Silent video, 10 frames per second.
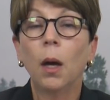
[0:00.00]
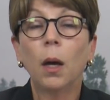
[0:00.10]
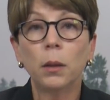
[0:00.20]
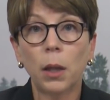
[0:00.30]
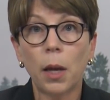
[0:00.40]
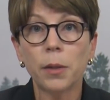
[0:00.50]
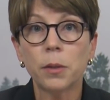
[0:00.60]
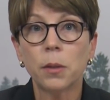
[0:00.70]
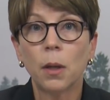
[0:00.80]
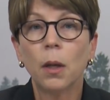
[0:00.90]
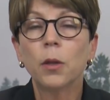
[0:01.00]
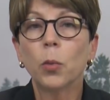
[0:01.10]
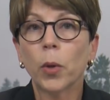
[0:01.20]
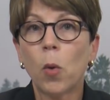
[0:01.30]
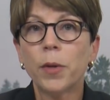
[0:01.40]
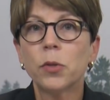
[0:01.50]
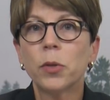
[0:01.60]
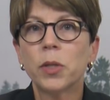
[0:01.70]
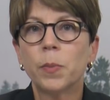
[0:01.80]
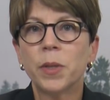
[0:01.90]
unless the requester
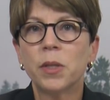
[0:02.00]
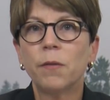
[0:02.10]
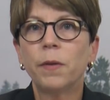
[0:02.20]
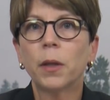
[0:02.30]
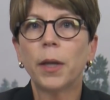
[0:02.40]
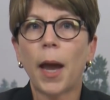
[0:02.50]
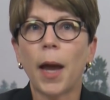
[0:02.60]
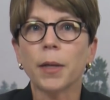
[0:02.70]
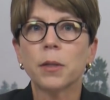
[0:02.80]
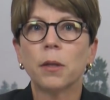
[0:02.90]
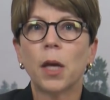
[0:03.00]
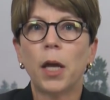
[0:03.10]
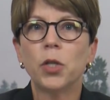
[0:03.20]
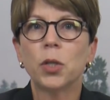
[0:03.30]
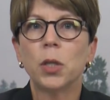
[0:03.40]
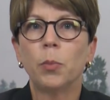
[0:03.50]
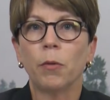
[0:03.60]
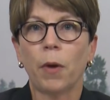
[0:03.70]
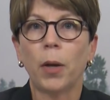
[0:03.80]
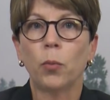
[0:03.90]
has specifically asked that the agency
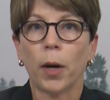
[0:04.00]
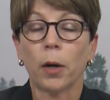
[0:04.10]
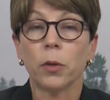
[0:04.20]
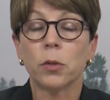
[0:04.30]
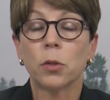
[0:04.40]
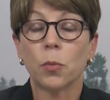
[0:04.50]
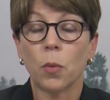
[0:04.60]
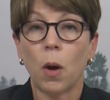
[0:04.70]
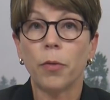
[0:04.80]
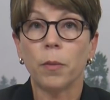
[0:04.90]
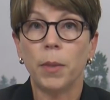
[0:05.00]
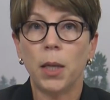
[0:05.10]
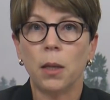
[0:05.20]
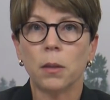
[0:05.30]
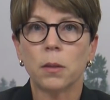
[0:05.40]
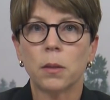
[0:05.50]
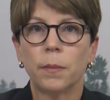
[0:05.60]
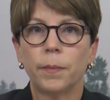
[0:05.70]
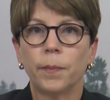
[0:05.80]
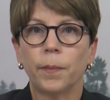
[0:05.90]
provide records through other means.
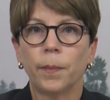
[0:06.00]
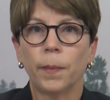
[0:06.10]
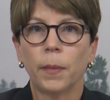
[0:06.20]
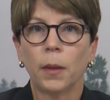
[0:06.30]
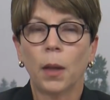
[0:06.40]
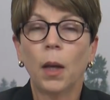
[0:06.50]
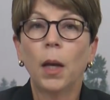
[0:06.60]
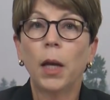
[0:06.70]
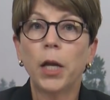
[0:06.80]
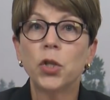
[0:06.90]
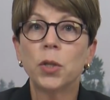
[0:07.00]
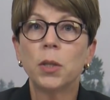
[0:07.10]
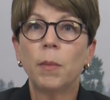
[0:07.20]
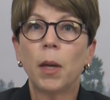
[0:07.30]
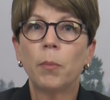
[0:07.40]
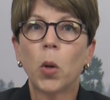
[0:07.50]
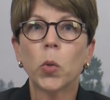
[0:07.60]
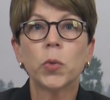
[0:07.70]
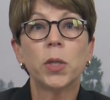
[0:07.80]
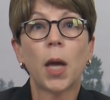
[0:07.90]
An agency may
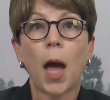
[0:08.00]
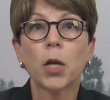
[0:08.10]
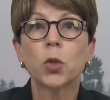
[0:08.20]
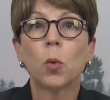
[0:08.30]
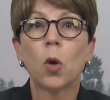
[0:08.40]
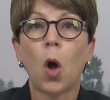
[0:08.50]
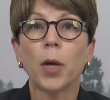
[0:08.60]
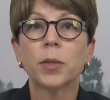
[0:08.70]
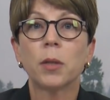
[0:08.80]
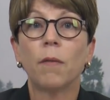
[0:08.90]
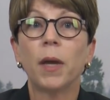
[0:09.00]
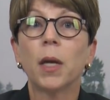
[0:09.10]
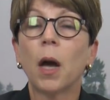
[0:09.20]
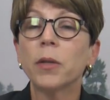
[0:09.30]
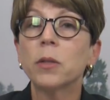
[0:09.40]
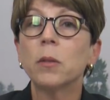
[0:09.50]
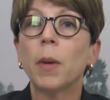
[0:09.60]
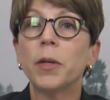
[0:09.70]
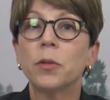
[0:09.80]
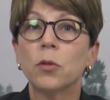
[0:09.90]
impose the actual cost of a
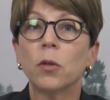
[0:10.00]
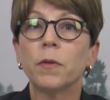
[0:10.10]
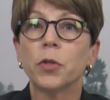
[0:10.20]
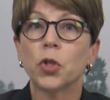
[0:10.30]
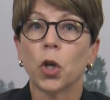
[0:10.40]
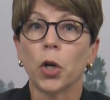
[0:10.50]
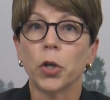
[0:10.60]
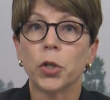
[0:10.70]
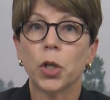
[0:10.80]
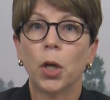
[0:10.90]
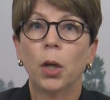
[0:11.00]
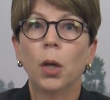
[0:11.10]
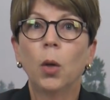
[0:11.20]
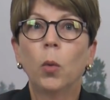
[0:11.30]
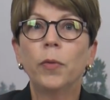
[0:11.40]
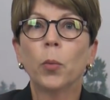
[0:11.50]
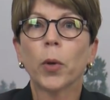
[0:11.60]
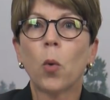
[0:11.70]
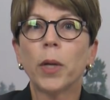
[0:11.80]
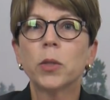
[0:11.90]
customized service charge when the
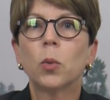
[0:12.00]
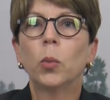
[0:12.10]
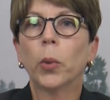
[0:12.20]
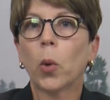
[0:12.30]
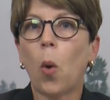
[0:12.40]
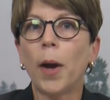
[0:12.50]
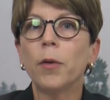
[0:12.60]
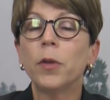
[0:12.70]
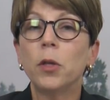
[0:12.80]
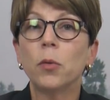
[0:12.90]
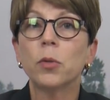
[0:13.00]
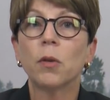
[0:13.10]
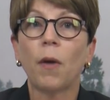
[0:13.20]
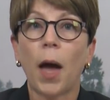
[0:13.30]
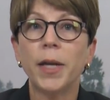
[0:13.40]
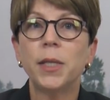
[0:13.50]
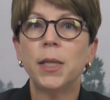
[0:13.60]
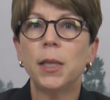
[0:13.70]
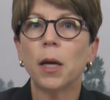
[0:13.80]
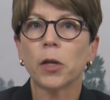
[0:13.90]
request would require the use of
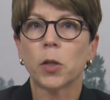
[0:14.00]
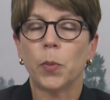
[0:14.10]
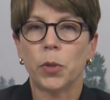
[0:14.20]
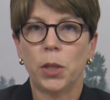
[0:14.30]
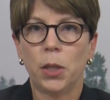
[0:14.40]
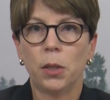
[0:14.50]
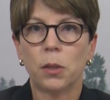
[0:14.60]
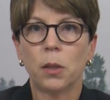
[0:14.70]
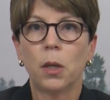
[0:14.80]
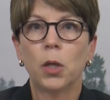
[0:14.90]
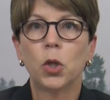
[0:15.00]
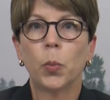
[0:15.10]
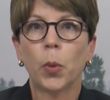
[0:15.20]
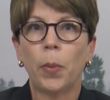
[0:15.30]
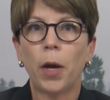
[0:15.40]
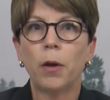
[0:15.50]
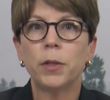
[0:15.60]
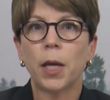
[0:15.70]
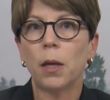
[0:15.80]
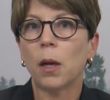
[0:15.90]
IT expertise to prepare
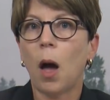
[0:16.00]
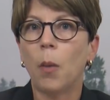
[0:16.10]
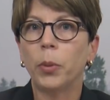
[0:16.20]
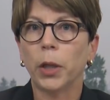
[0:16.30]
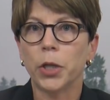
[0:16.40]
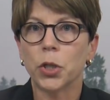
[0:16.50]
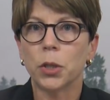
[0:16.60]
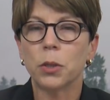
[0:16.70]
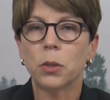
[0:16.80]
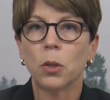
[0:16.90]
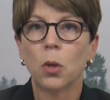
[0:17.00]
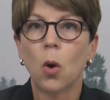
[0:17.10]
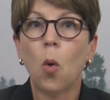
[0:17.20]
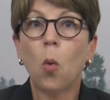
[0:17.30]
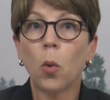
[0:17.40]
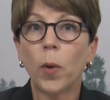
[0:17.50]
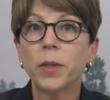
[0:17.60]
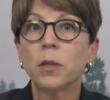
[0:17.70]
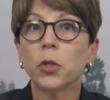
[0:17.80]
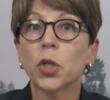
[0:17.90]
data compilations, or
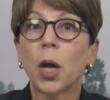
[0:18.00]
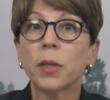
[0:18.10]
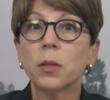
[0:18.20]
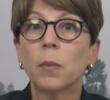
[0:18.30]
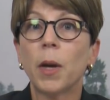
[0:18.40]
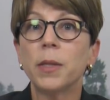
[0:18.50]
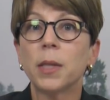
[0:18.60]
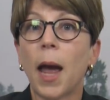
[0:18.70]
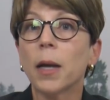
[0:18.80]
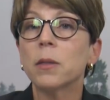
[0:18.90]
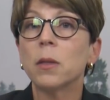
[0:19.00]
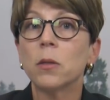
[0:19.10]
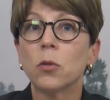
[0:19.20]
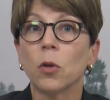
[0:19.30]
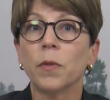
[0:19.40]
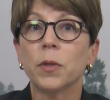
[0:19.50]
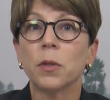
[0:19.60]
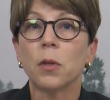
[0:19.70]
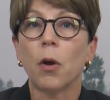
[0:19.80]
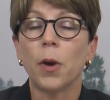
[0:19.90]
when such customized access
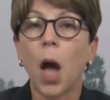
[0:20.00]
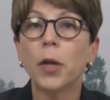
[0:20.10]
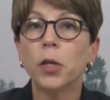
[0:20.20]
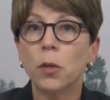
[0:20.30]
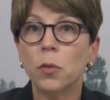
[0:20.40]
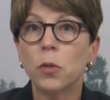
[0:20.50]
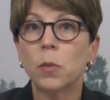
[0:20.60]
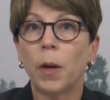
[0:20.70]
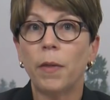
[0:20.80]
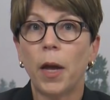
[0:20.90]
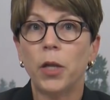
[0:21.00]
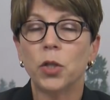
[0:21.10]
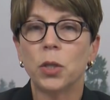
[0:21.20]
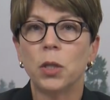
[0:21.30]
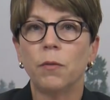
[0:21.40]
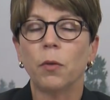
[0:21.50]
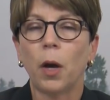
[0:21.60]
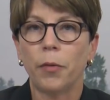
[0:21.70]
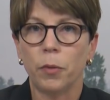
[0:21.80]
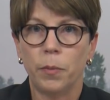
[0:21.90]
services are not used by the agency for
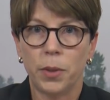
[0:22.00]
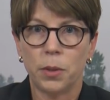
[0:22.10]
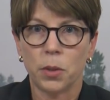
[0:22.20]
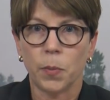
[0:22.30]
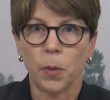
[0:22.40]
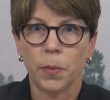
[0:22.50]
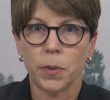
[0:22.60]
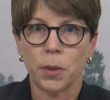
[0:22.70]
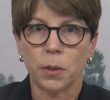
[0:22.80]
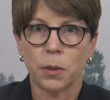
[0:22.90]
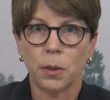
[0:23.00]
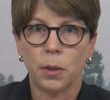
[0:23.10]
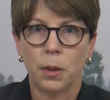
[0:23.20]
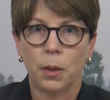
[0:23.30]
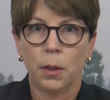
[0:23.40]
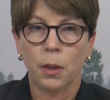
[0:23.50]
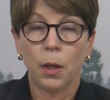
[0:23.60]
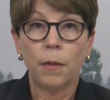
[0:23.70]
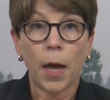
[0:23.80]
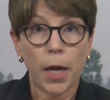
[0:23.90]
other business purposes.
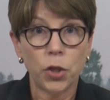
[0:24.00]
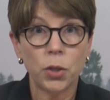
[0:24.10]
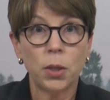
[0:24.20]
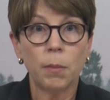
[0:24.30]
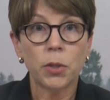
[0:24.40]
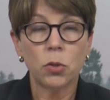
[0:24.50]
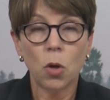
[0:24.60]
The agency must